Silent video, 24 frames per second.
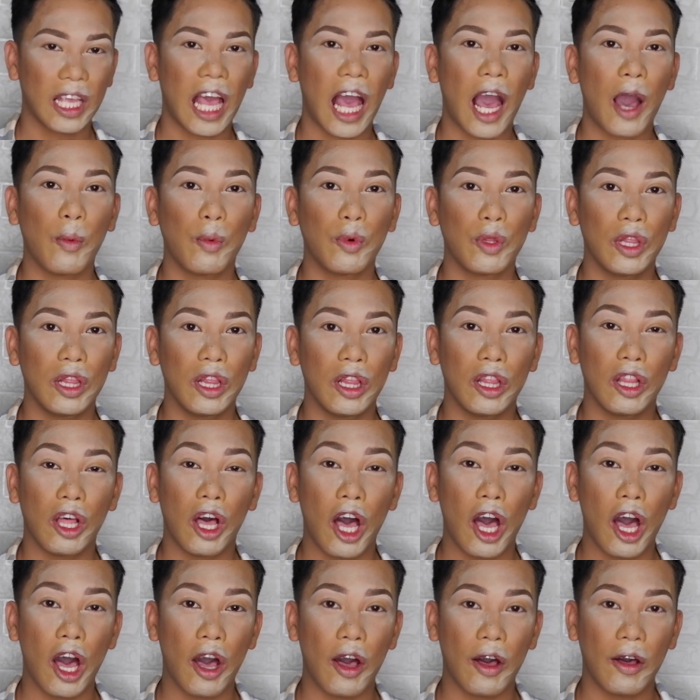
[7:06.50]
I would
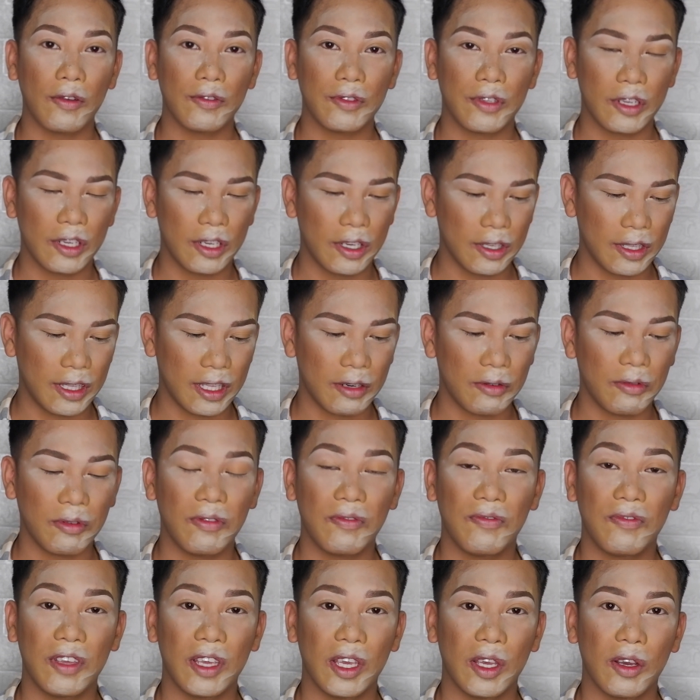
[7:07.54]
love to do the
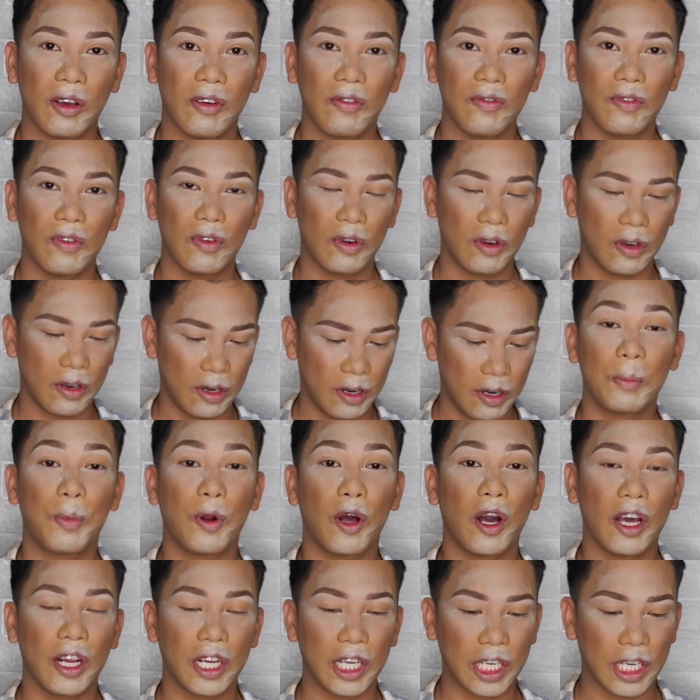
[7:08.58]
review of your
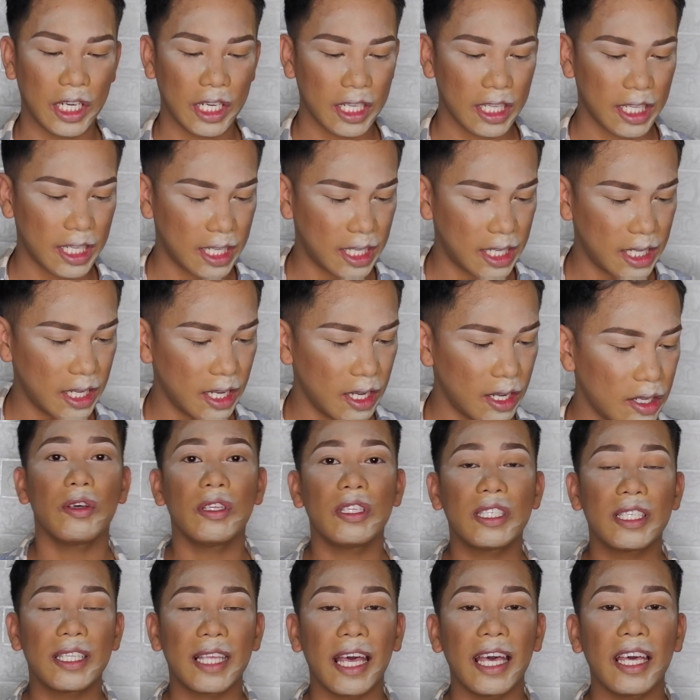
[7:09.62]
products. So
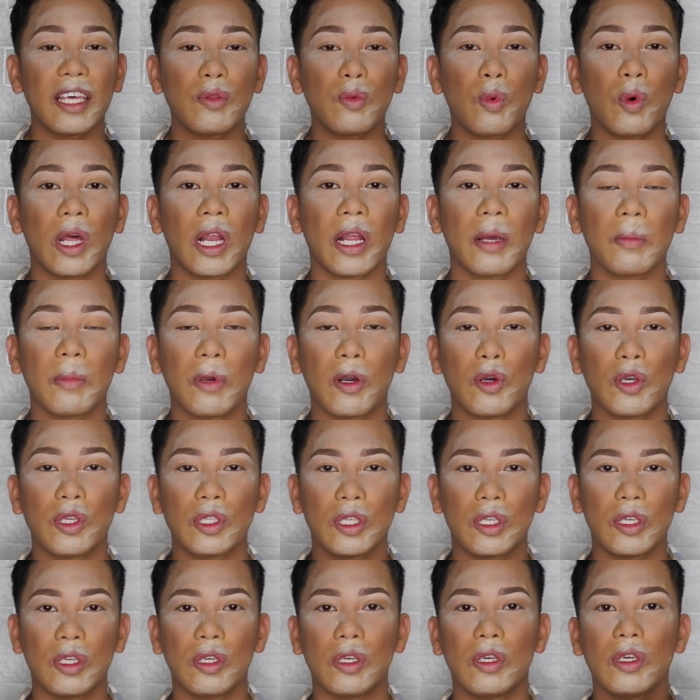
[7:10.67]
instead, what I'm going
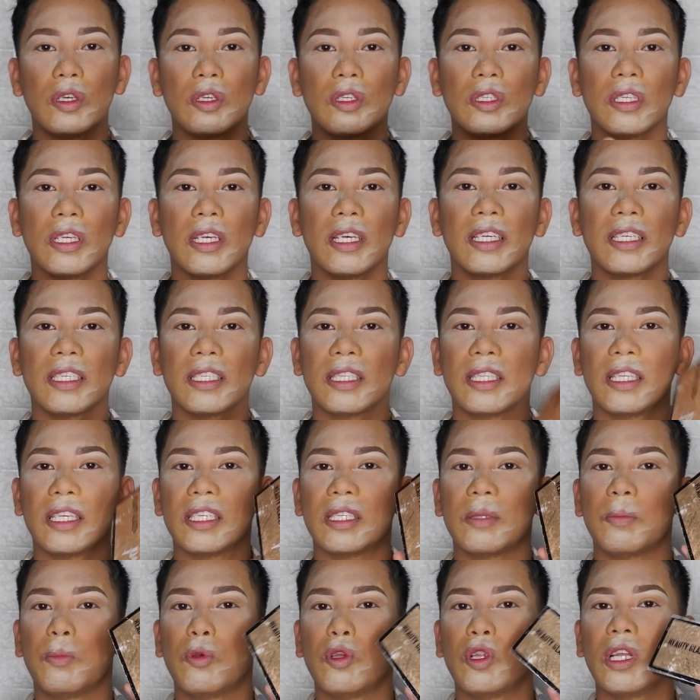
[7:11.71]
to use is this
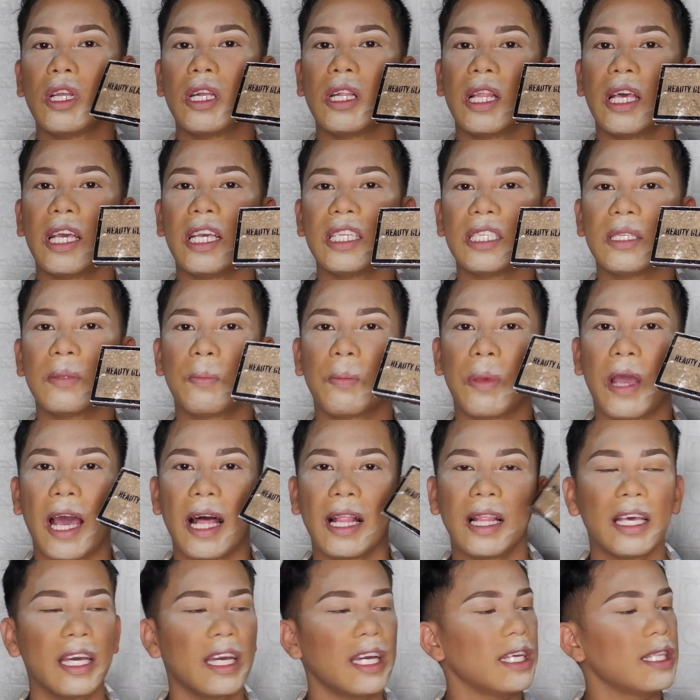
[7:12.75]
Beauty Glaze
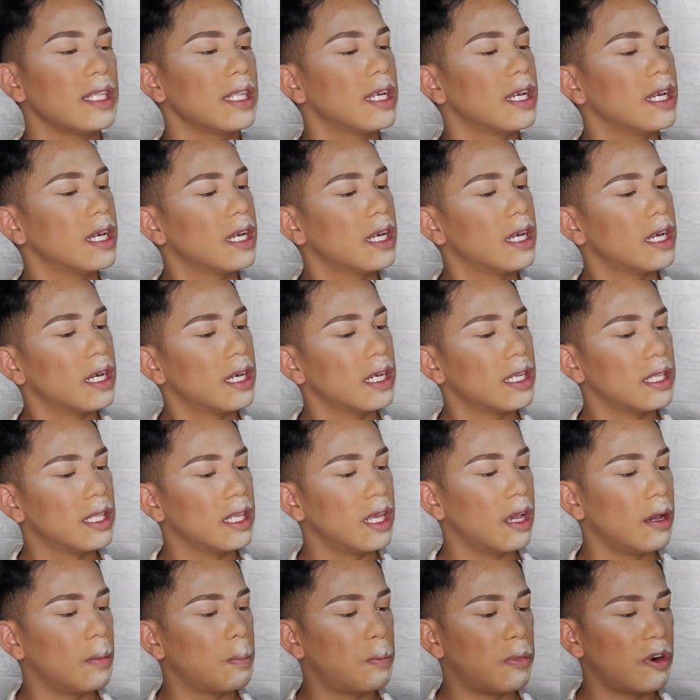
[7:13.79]
palette,
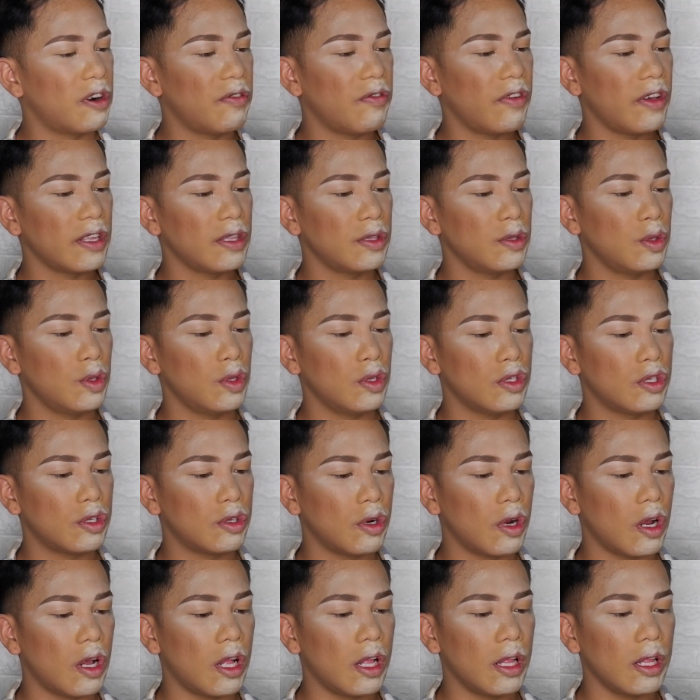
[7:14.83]
the Perfect
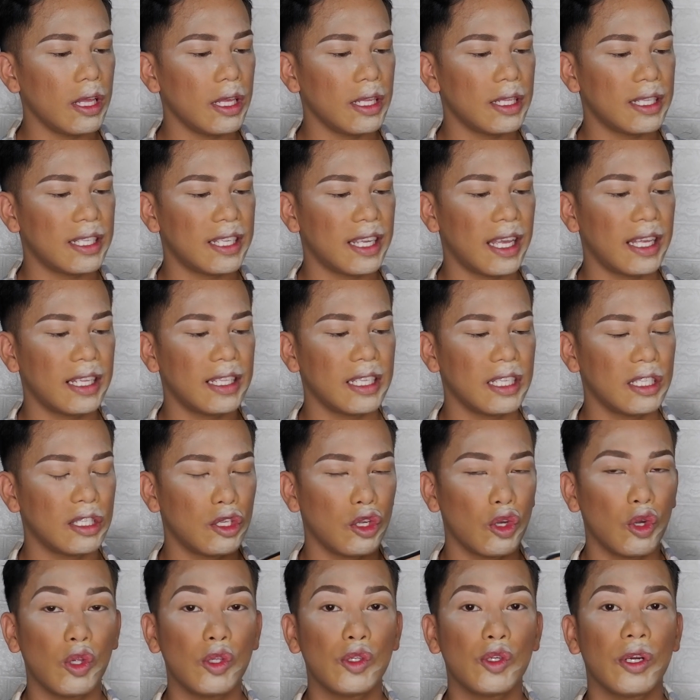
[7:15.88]
Neutral. It says it's
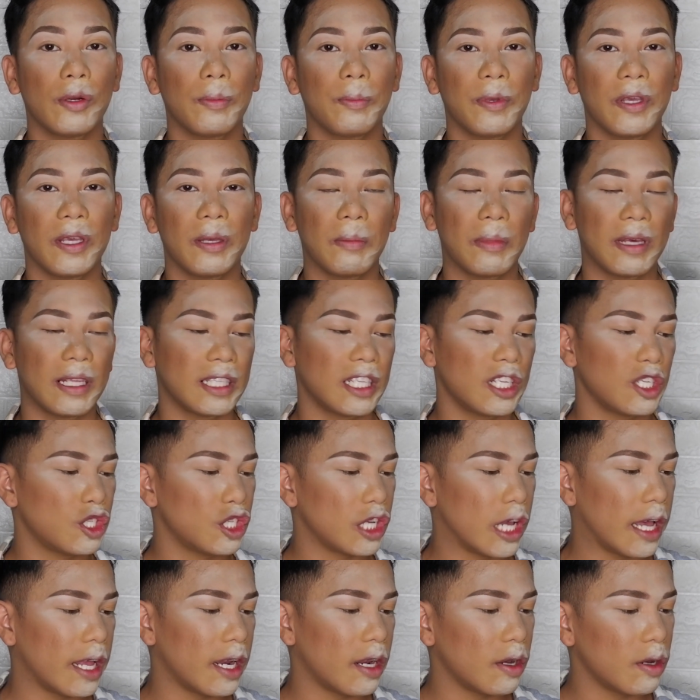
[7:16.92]
ultra pigmented
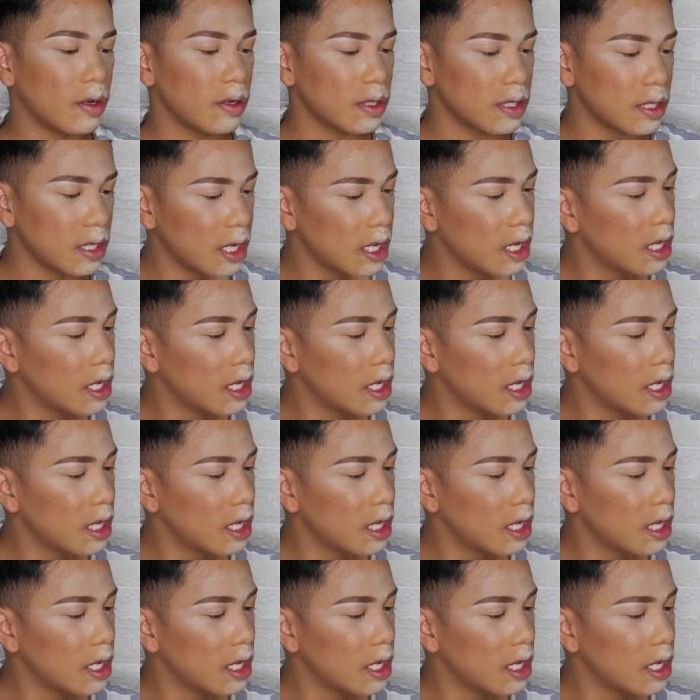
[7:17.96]
shadows.